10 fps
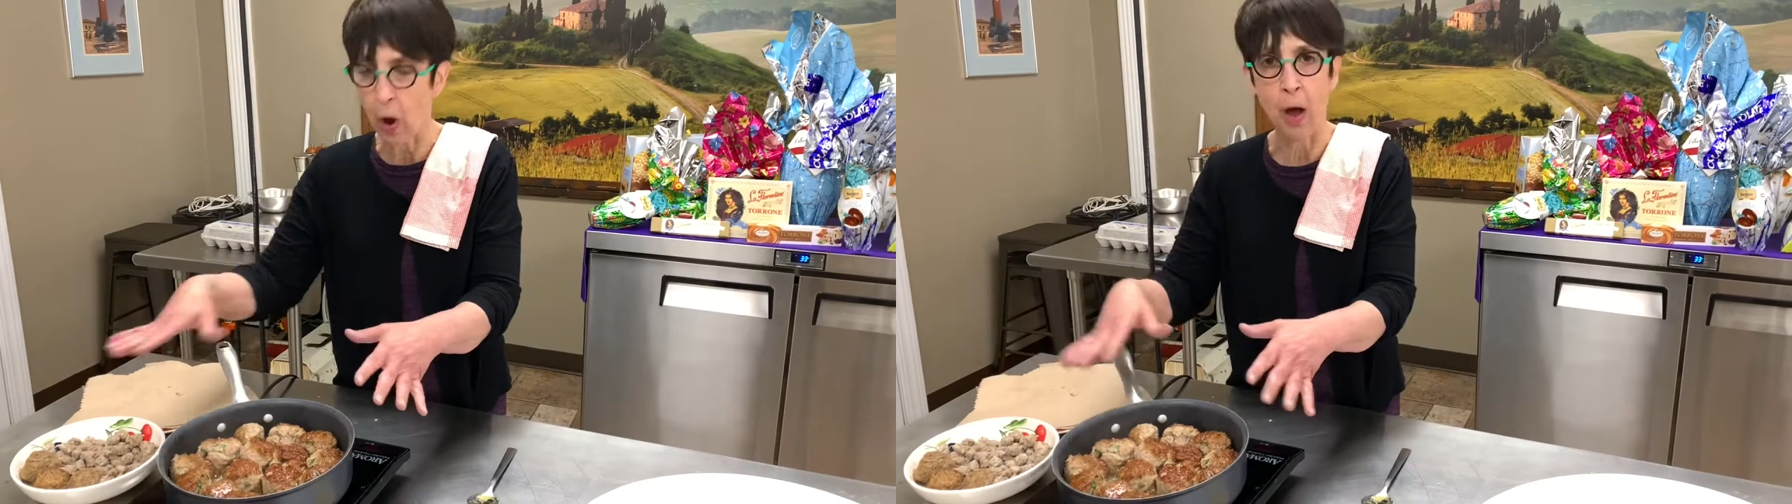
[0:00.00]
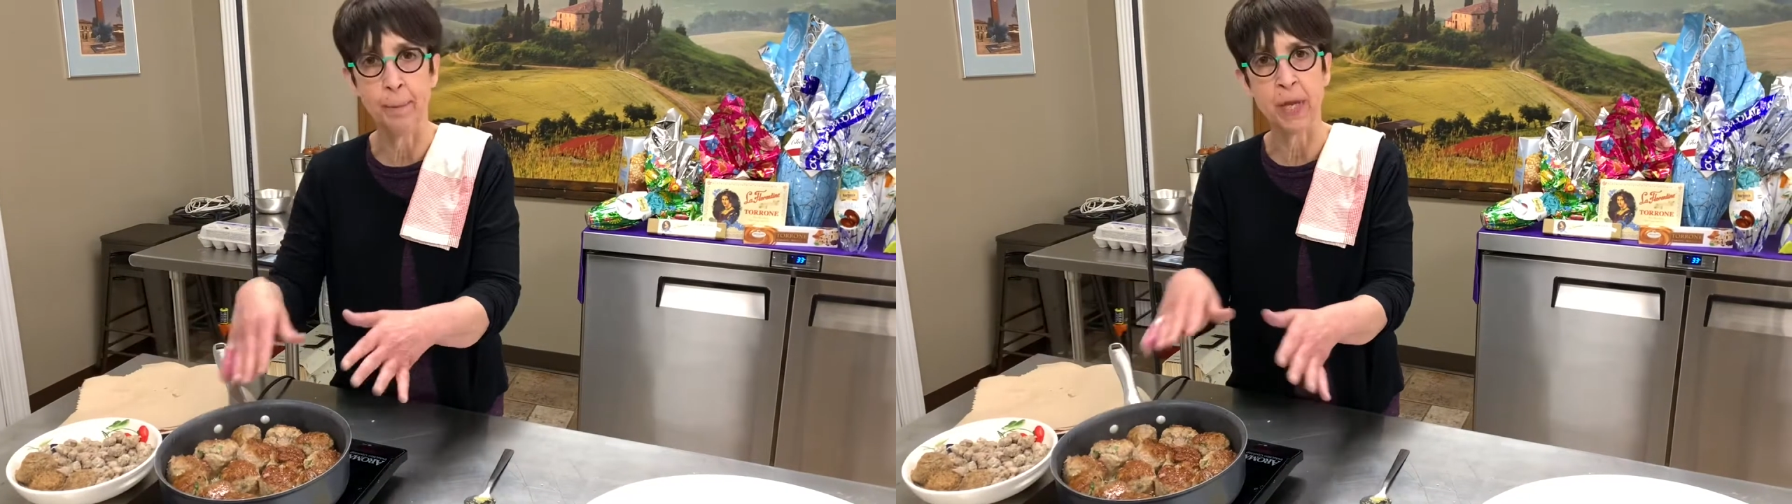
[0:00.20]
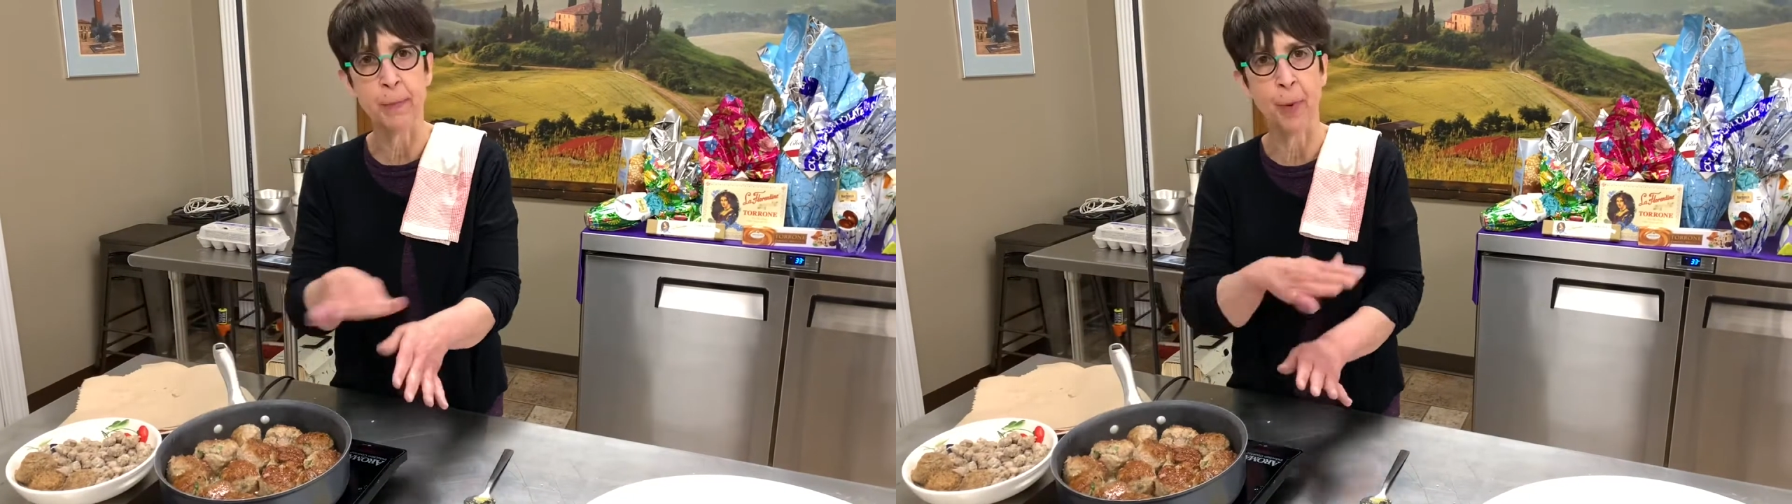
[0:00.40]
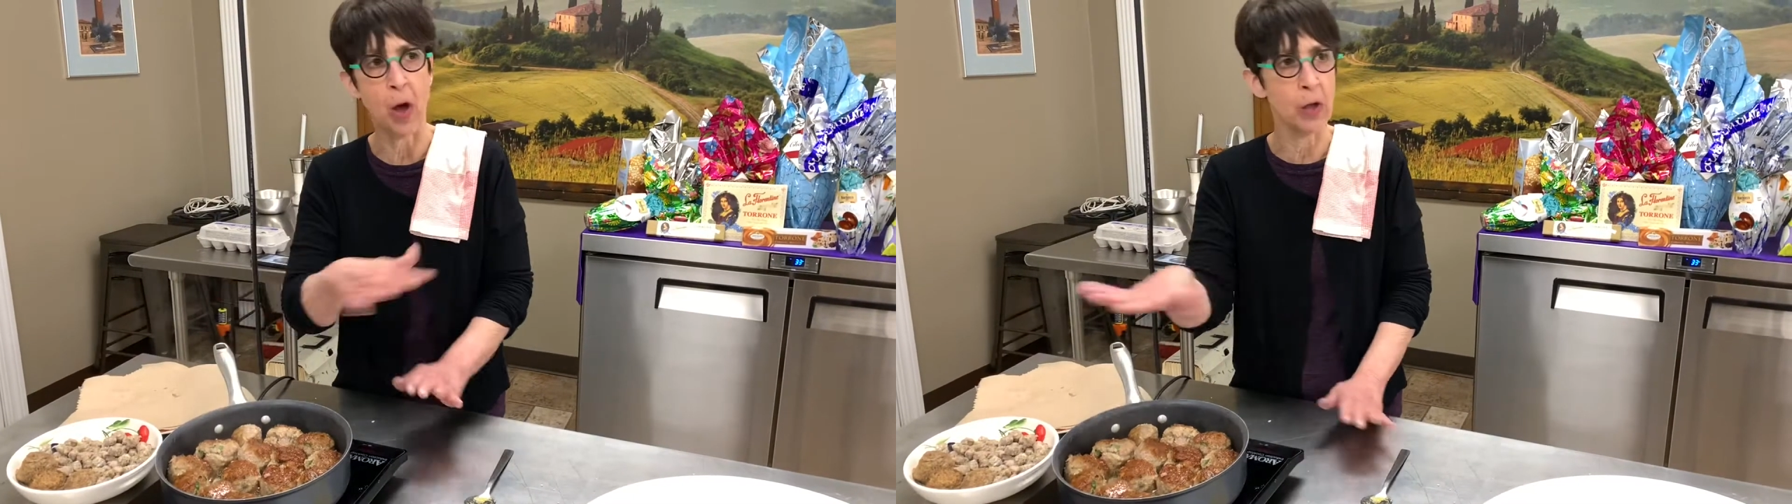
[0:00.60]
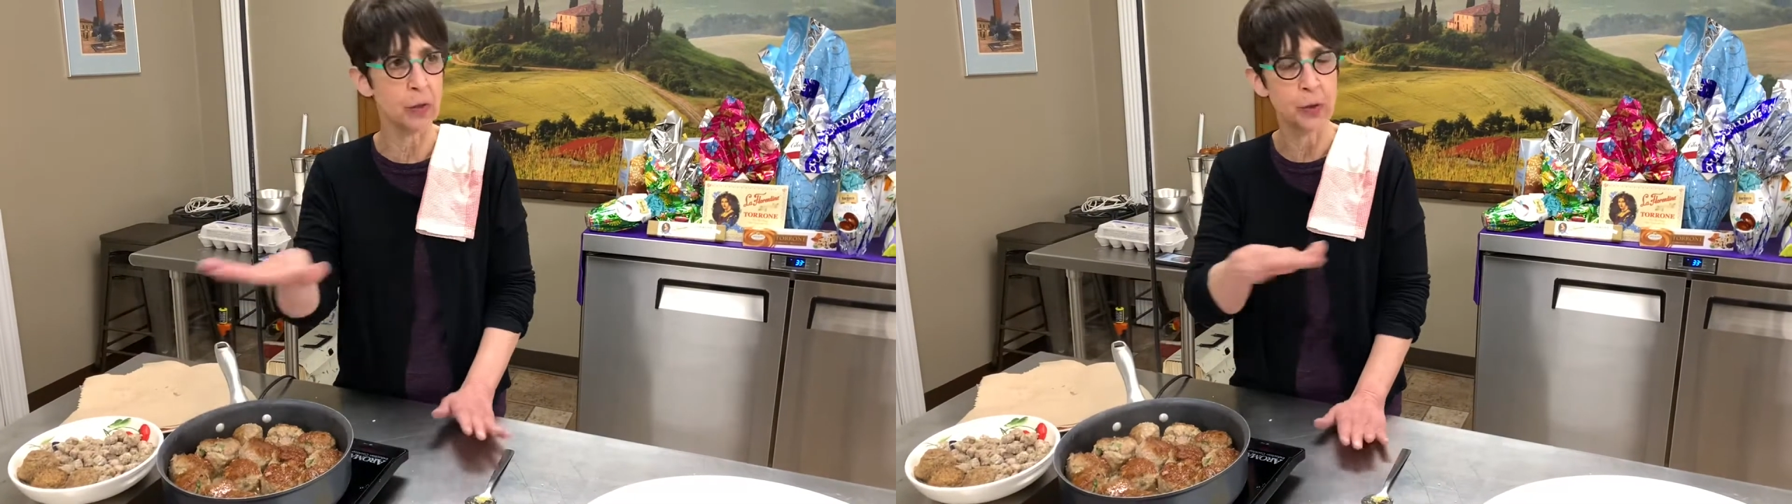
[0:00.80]

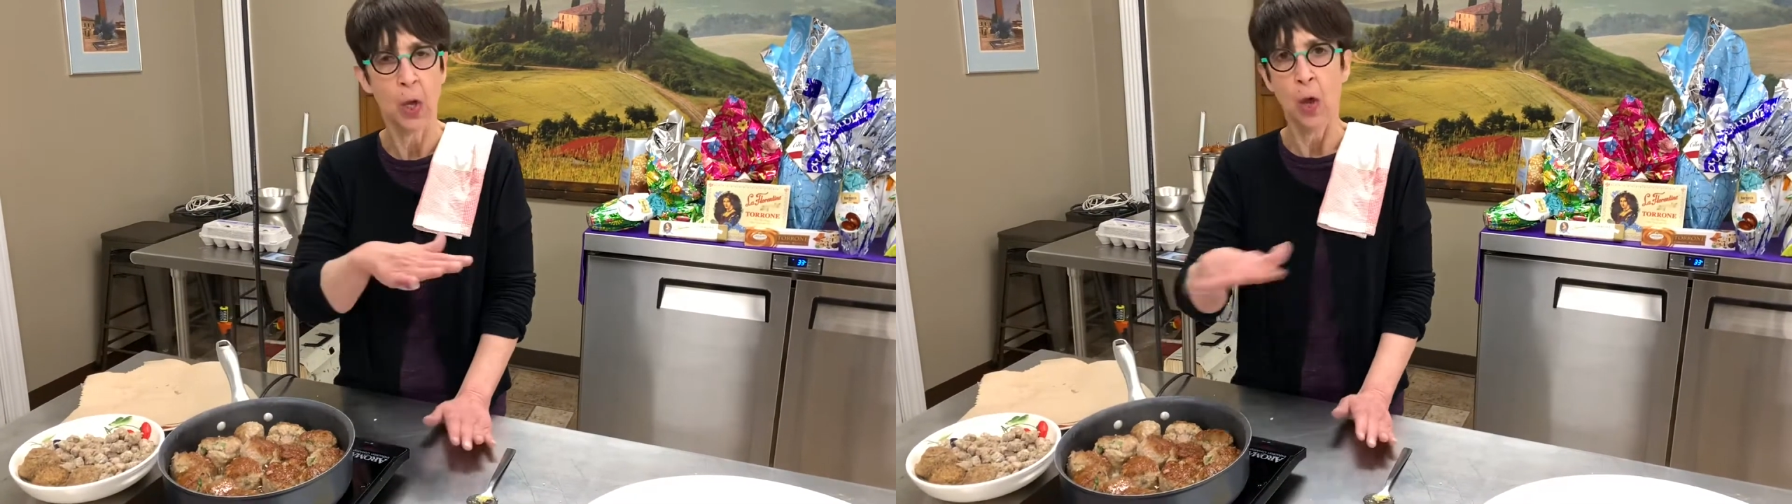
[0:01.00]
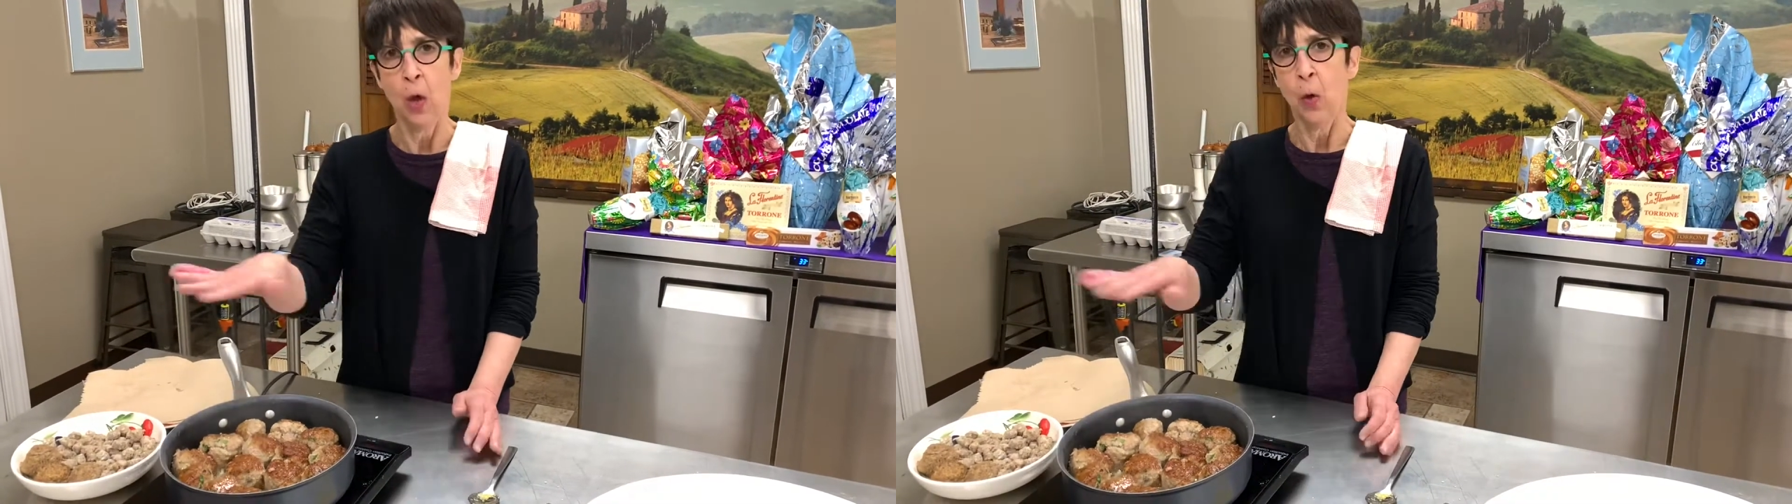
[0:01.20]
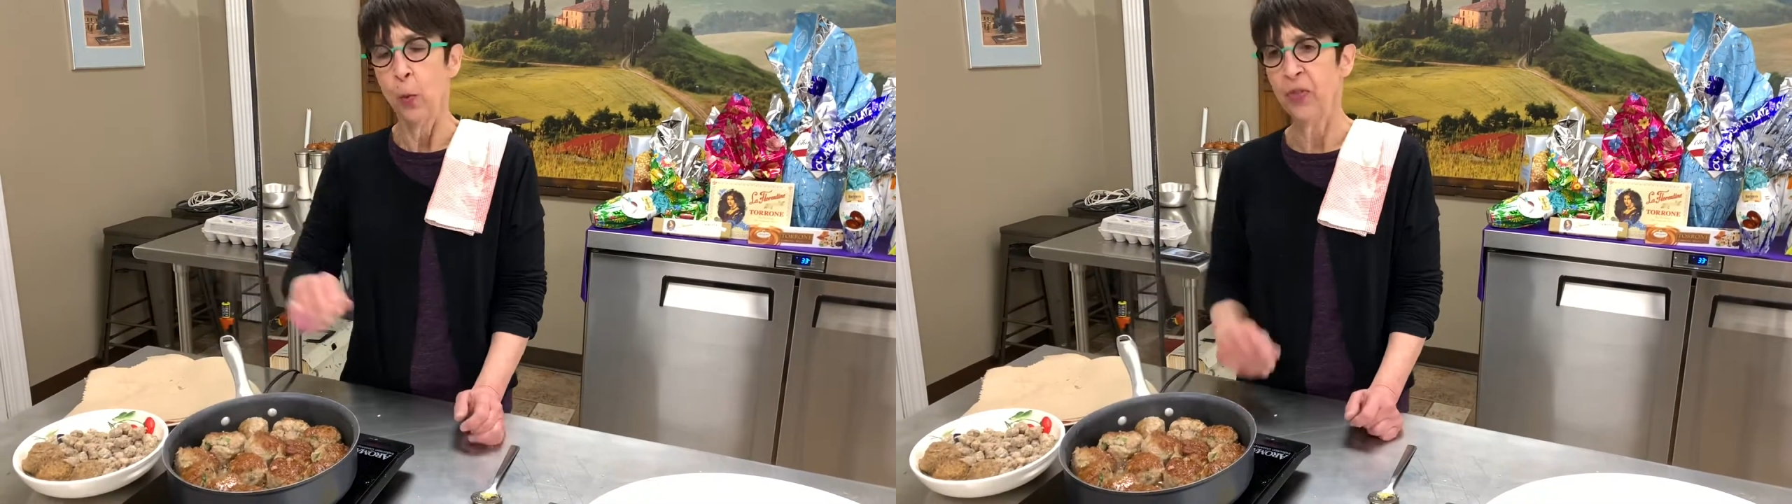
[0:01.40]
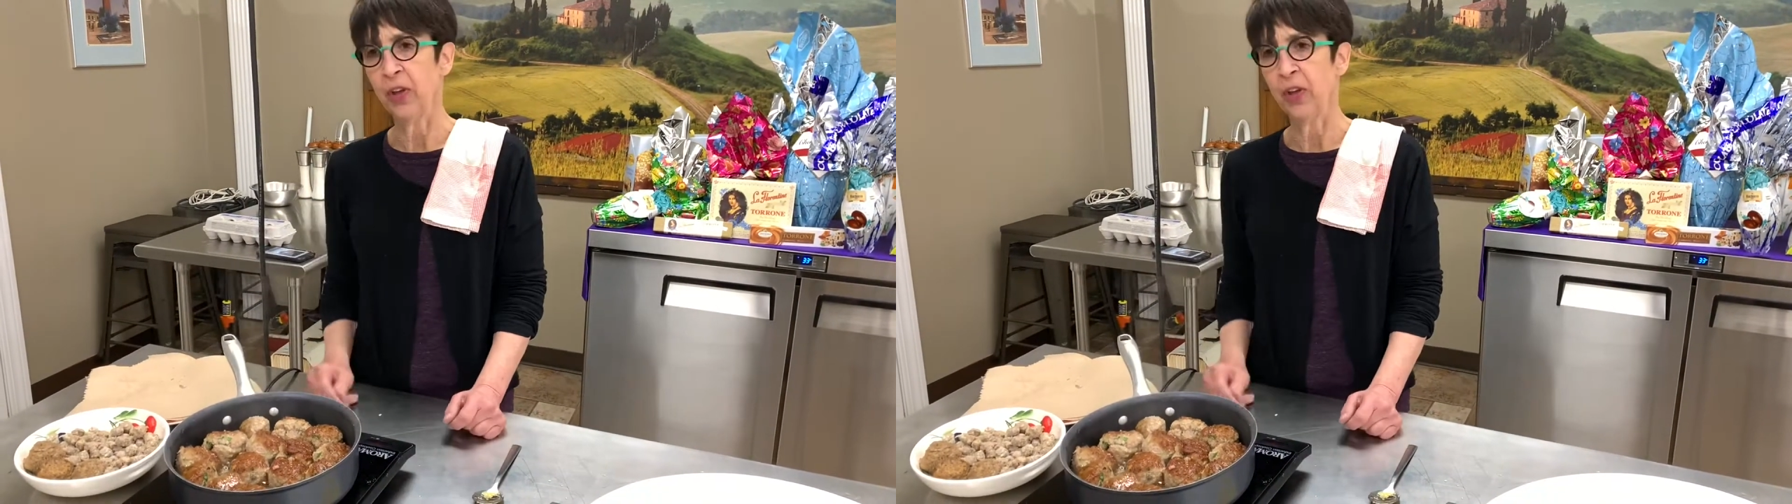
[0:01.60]
meatballs with